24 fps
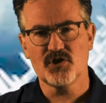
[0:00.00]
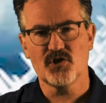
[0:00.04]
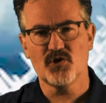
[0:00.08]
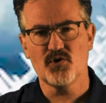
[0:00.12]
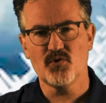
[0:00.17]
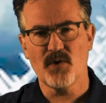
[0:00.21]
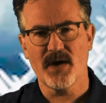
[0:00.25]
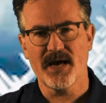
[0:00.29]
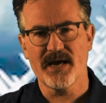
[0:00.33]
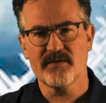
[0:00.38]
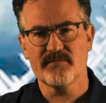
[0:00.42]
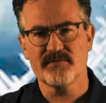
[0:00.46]
you
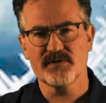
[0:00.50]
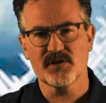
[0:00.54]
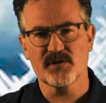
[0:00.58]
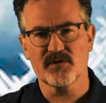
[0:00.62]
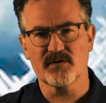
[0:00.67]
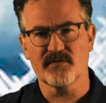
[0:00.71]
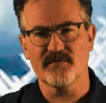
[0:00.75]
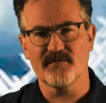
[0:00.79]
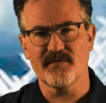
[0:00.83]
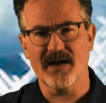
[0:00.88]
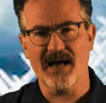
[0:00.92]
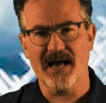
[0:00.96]
have
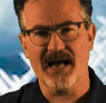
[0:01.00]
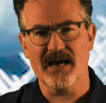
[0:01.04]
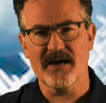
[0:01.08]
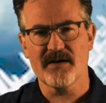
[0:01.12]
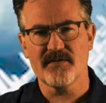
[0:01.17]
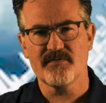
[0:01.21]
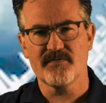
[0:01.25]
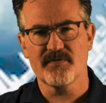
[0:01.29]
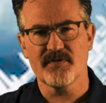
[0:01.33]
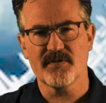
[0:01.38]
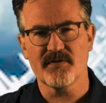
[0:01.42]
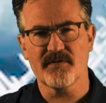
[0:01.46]

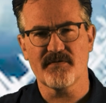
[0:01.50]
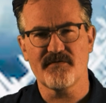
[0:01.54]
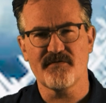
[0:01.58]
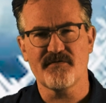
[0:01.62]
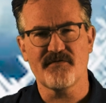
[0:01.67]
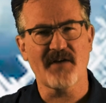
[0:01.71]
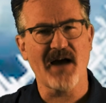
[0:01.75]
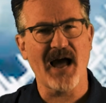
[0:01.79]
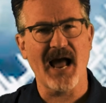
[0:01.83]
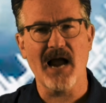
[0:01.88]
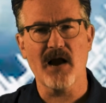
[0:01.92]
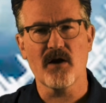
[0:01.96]
survived the
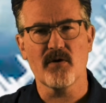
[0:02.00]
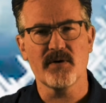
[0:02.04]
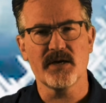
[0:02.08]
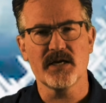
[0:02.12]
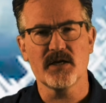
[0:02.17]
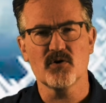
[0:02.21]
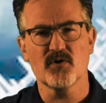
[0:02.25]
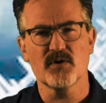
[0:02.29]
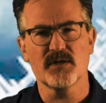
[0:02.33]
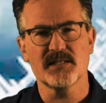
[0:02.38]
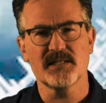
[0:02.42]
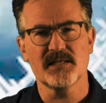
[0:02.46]
fiery
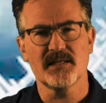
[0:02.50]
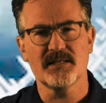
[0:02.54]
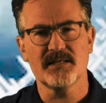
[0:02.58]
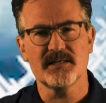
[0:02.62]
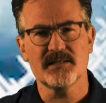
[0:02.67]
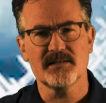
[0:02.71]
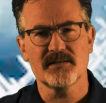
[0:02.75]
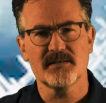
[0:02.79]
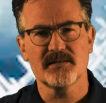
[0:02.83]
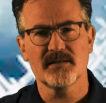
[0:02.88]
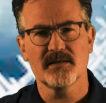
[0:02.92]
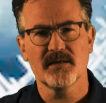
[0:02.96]

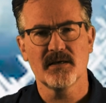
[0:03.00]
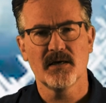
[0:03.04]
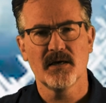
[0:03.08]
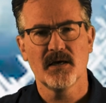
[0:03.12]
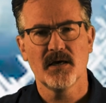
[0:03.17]
chrysalis,